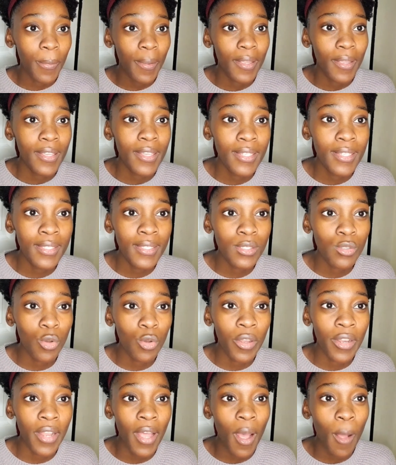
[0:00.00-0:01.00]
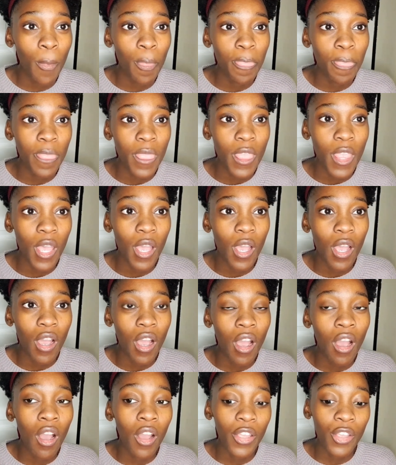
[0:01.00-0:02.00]
he's gonna
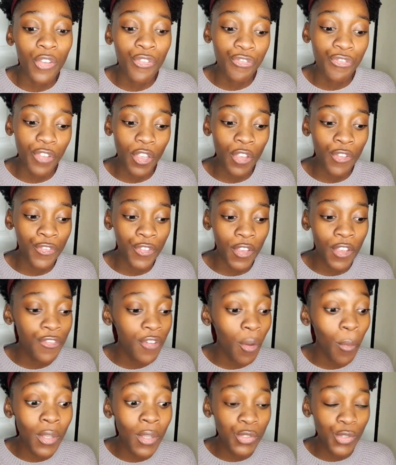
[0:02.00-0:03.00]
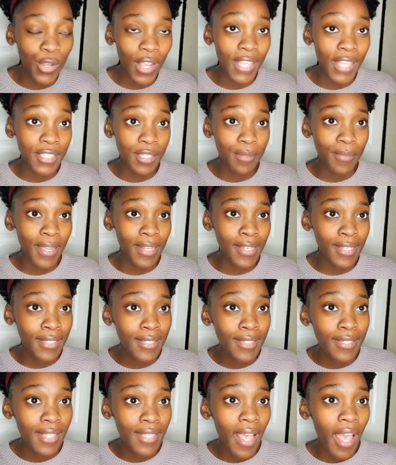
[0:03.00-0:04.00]
if I want to cancel my
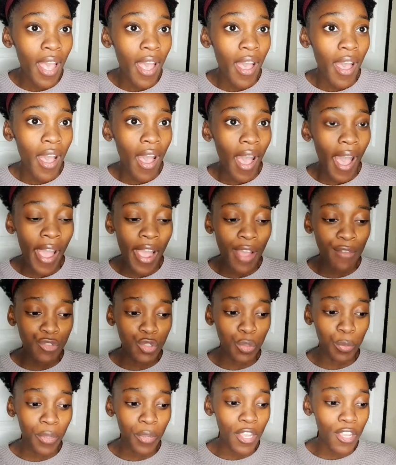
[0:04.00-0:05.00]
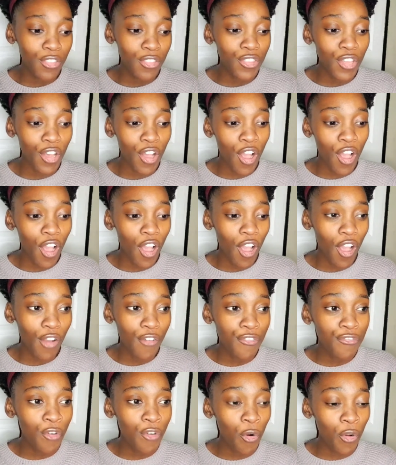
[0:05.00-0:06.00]
lease, I have to pay the
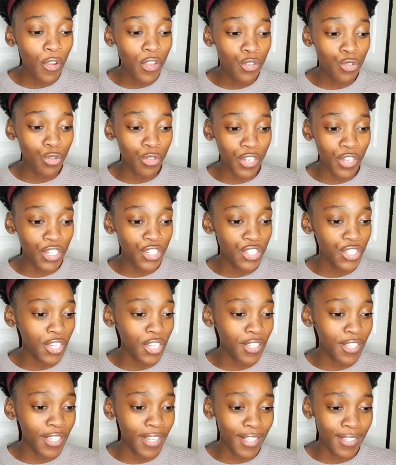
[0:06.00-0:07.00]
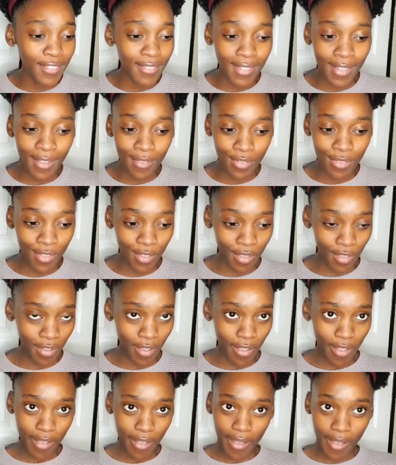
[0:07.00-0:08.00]
for each duration that I stayed there.
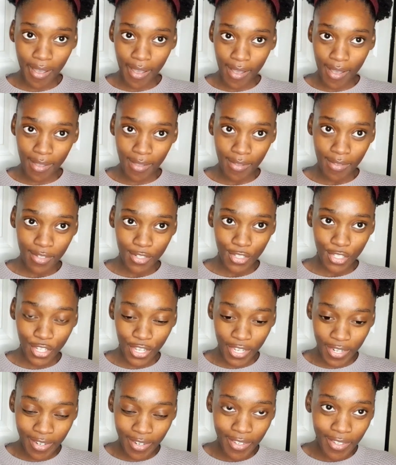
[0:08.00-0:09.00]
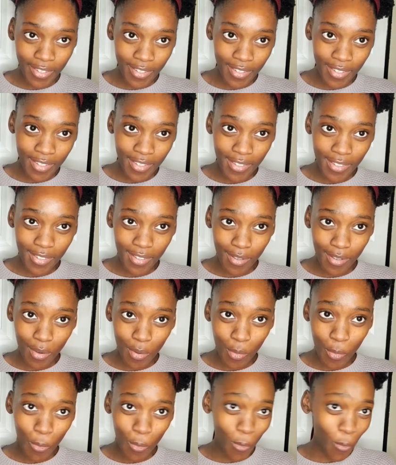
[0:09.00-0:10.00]
Hey Chin,
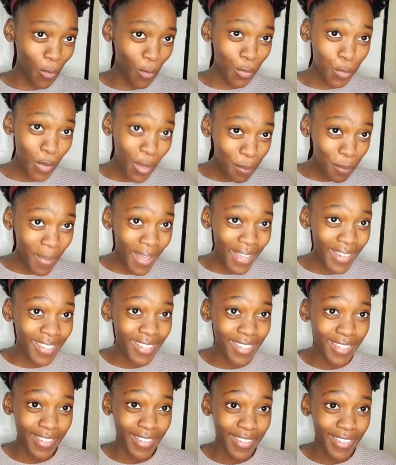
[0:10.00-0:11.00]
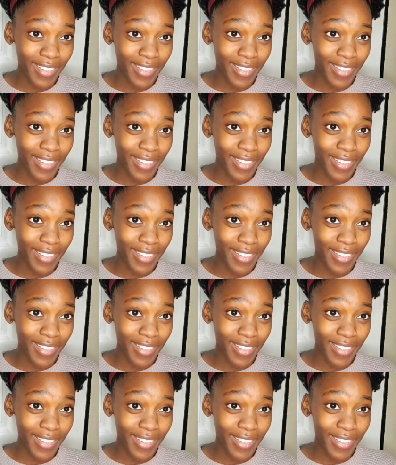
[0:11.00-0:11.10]
what about money?